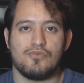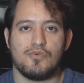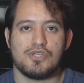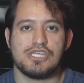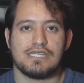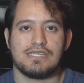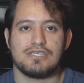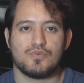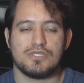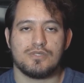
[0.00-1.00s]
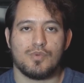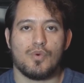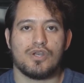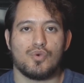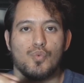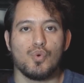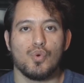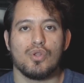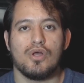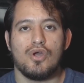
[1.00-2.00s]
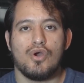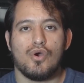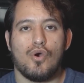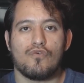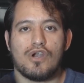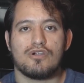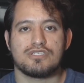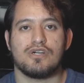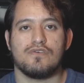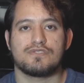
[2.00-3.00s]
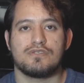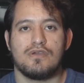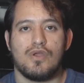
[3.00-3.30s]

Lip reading: We rejected his wisdom. We wanted to rule over ourselves,